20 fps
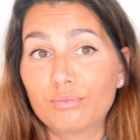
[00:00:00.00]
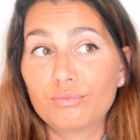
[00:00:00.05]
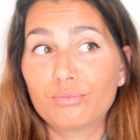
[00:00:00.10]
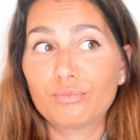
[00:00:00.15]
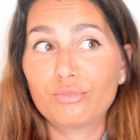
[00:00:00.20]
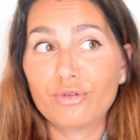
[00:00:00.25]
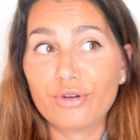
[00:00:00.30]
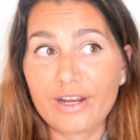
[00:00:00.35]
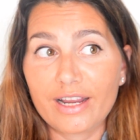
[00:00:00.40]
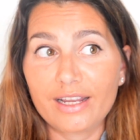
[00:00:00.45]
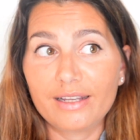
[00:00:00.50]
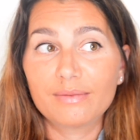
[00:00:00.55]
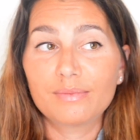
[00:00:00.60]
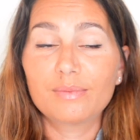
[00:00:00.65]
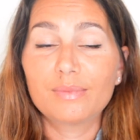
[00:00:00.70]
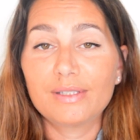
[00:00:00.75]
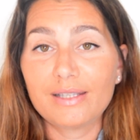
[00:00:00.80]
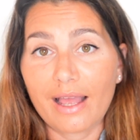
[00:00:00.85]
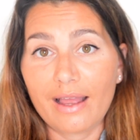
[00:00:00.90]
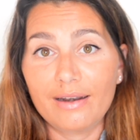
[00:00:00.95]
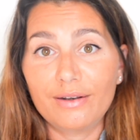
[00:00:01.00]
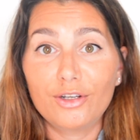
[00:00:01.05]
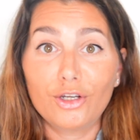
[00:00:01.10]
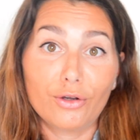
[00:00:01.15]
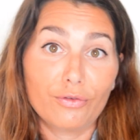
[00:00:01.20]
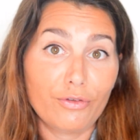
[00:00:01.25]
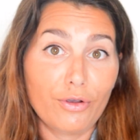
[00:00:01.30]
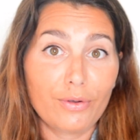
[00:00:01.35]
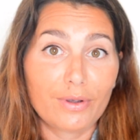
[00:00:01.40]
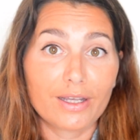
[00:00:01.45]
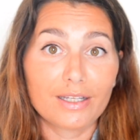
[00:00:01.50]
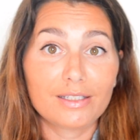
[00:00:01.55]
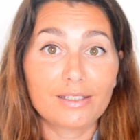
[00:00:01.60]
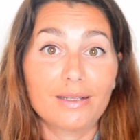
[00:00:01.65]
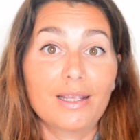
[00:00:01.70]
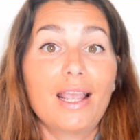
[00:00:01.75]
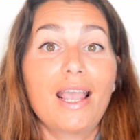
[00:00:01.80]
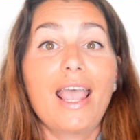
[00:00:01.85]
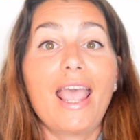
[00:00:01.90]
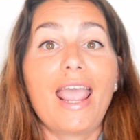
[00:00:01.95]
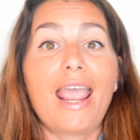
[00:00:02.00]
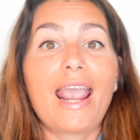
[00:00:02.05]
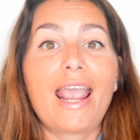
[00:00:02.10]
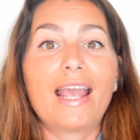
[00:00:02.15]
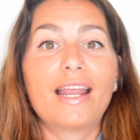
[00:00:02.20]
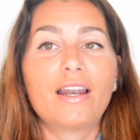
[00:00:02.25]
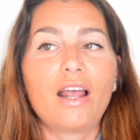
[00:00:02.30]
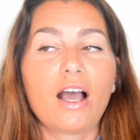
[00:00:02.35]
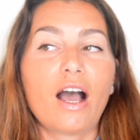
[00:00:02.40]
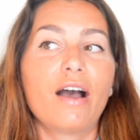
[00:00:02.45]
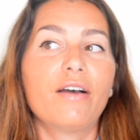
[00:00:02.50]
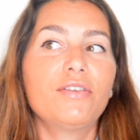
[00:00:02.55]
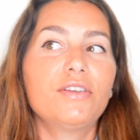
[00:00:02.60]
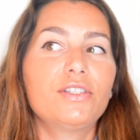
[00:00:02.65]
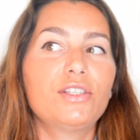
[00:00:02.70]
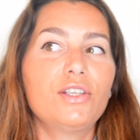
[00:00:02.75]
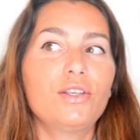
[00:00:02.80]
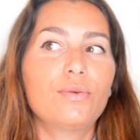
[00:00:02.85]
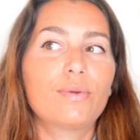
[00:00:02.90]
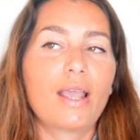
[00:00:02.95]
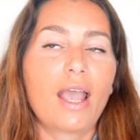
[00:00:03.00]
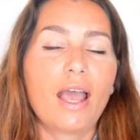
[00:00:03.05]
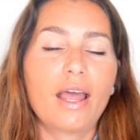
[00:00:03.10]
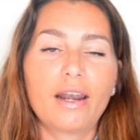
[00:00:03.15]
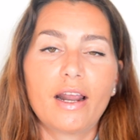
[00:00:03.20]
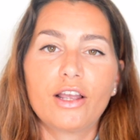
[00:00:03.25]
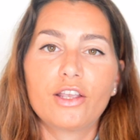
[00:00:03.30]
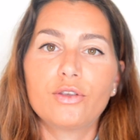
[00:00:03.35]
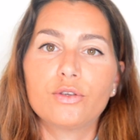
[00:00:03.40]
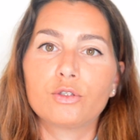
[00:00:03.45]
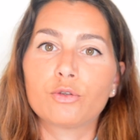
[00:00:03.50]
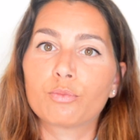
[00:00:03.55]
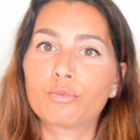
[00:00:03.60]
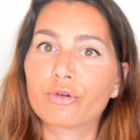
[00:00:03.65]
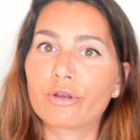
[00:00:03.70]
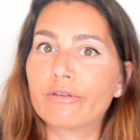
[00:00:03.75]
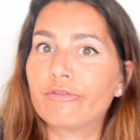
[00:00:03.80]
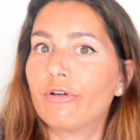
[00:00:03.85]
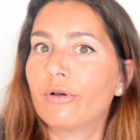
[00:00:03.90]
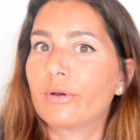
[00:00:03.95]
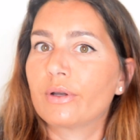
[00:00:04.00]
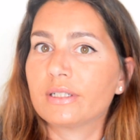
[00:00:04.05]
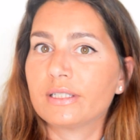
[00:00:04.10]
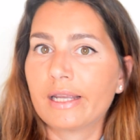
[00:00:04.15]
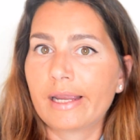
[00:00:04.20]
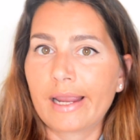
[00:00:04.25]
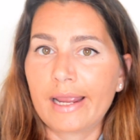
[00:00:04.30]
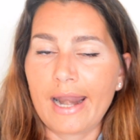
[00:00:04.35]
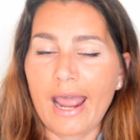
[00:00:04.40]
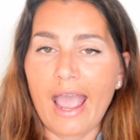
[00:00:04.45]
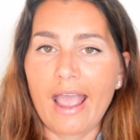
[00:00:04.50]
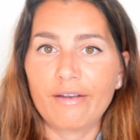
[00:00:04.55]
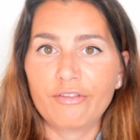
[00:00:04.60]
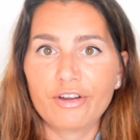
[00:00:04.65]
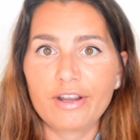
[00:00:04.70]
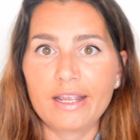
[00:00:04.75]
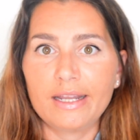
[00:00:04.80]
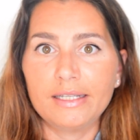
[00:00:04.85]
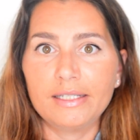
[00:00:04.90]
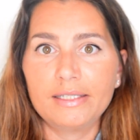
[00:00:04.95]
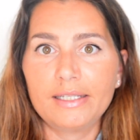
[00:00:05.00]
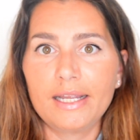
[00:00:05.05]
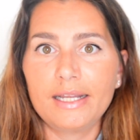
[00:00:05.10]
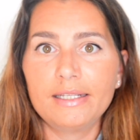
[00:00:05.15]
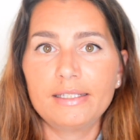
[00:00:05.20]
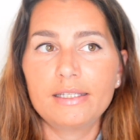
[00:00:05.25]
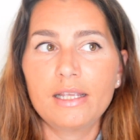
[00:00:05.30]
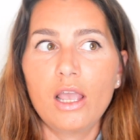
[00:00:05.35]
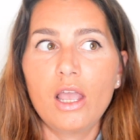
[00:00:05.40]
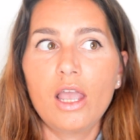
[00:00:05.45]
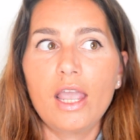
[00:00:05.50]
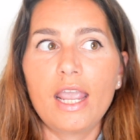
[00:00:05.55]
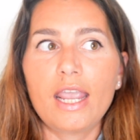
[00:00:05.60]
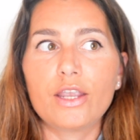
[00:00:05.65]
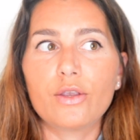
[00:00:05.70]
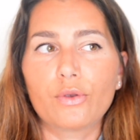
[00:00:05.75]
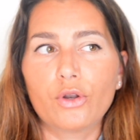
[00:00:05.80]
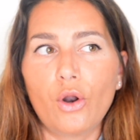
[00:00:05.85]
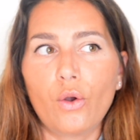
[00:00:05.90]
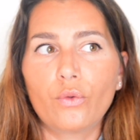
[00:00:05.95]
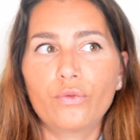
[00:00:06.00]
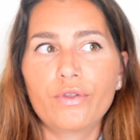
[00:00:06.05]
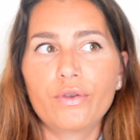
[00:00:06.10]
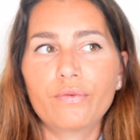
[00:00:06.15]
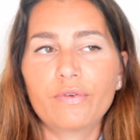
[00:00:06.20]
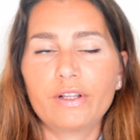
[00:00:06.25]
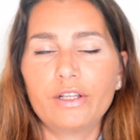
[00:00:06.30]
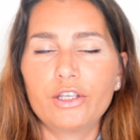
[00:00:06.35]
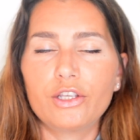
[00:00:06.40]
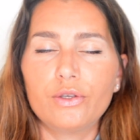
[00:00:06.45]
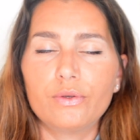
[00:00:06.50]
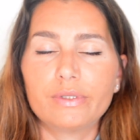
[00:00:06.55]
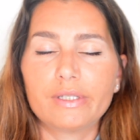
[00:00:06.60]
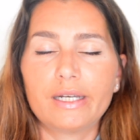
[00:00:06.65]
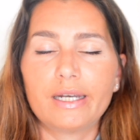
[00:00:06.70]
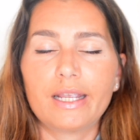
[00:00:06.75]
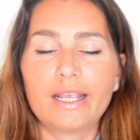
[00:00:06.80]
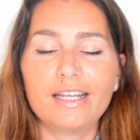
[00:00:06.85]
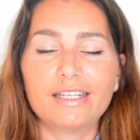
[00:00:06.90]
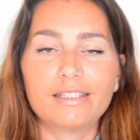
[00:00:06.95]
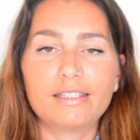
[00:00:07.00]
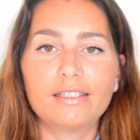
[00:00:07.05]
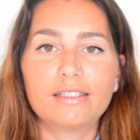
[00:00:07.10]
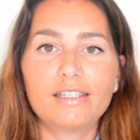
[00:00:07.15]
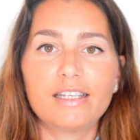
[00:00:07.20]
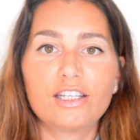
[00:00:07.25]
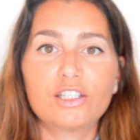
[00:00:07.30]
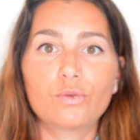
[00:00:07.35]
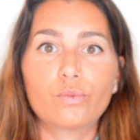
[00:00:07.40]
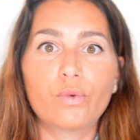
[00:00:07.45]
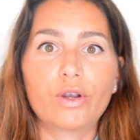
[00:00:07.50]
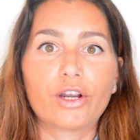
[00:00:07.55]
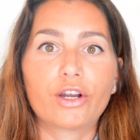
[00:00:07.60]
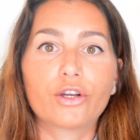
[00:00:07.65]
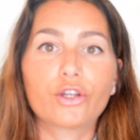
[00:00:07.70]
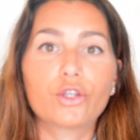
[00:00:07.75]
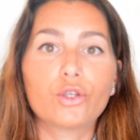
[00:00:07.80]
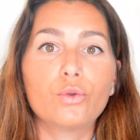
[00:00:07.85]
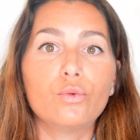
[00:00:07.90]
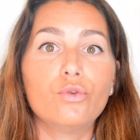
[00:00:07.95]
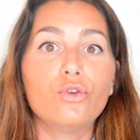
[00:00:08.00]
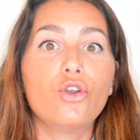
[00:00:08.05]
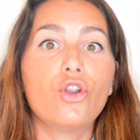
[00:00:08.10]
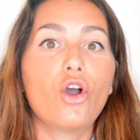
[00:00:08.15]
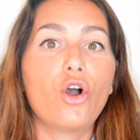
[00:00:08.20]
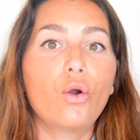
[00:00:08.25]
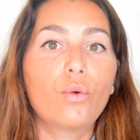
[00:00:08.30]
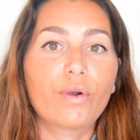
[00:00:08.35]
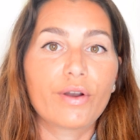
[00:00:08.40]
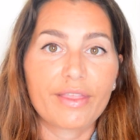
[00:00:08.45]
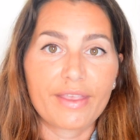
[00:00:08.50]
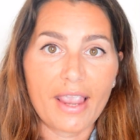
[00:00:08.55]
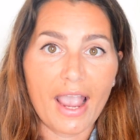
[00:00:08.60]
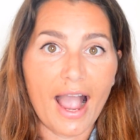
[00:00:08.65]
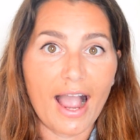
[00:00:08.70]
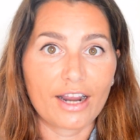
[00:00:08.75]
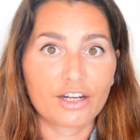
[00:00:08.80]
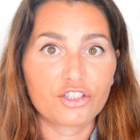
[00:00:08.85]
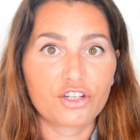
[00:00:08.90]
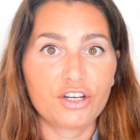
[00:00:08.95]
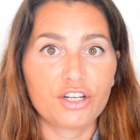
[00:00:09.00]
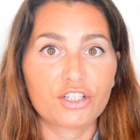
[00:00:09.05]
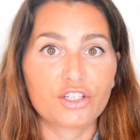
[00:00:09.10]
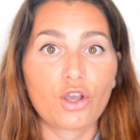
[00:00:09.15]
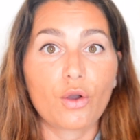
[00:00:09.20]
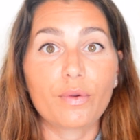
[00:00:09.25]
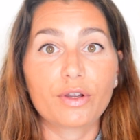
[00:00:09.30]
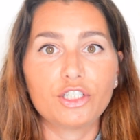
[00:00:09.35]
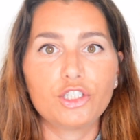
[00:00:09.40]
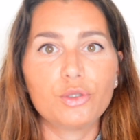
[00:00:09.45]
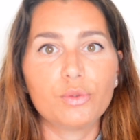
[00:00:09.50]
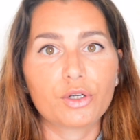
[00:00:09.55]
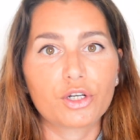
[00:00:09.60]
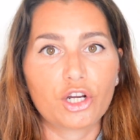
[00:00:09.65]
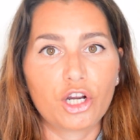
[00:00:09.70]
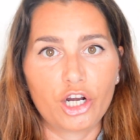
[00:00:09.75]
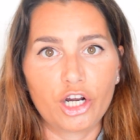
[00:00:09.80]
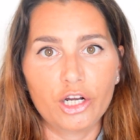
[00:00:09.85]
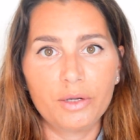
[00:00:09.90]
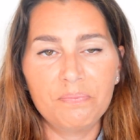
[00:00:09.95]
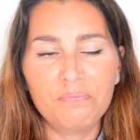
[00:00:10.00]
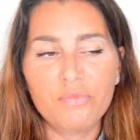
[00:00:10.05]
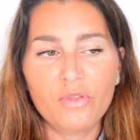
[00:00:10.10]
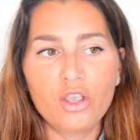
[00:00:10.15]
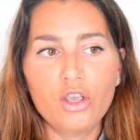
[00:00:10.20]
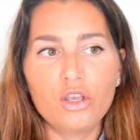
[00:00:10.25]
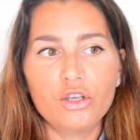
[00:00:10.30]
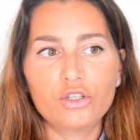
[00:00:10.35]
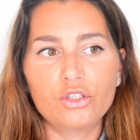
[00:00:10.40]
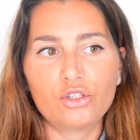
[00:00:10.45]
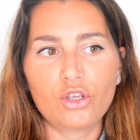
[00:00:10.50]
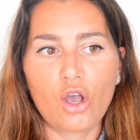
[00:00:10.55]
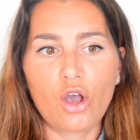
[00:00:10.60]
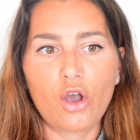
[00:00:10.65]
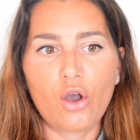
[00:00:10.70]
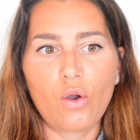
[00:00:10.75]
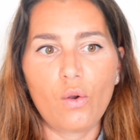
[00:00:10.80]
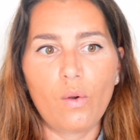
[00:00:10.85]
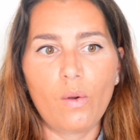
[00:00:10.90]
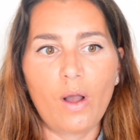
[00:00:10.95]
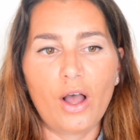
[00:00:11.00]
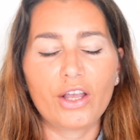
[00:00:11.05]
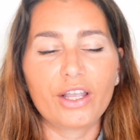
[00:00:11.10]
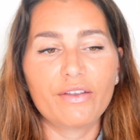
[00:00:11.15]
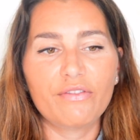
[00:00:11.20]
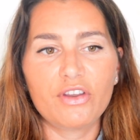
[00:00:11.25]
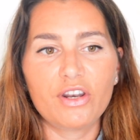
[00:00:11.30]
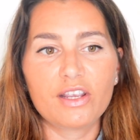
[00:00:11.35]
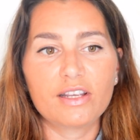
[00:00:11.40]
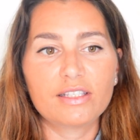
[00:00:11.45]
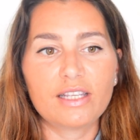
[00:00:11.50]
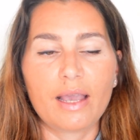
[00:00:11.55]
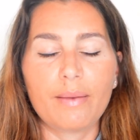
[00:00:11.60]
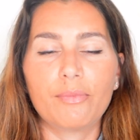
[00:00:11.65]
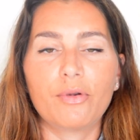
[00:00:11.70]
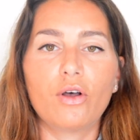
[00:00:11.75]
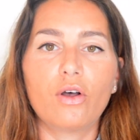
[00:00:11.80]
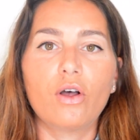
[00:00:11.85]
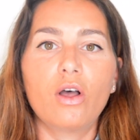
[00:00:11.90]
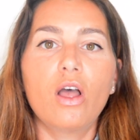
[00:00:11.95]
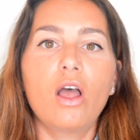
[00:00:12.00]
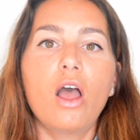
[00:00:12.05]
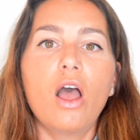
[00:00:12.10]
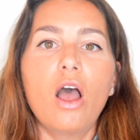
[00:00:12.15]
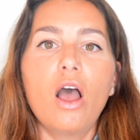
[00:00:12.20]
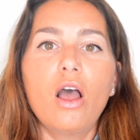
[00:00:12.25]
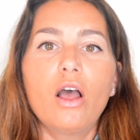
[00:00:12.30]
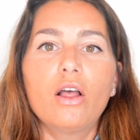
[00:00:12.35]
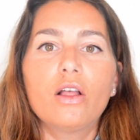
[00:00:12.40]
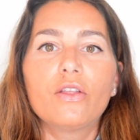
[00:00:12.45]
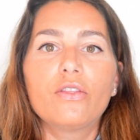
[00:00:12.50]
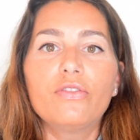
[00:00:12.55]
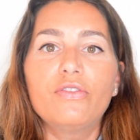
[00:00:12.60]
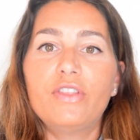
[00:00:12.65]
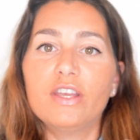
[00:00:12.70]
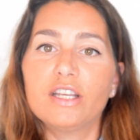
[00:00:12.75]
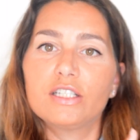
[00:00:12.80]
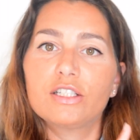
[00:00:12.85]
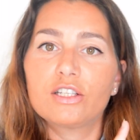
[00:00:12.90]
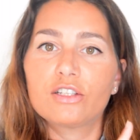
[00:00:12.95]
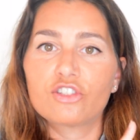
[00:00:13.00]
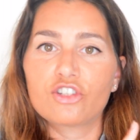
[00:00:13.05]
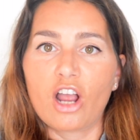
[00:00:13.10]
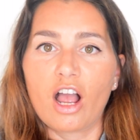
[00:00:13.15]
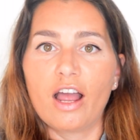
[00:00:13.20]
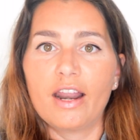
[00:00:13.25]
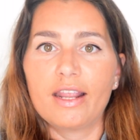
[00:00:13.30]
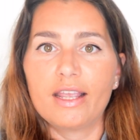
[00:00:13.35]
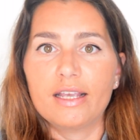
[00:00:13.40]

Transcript: pre-set your focus. And obviously you cannot use pre-focusing in every instance. You can only really use it in instances where you know where the action is going to occur. So I'll give you an example. This shot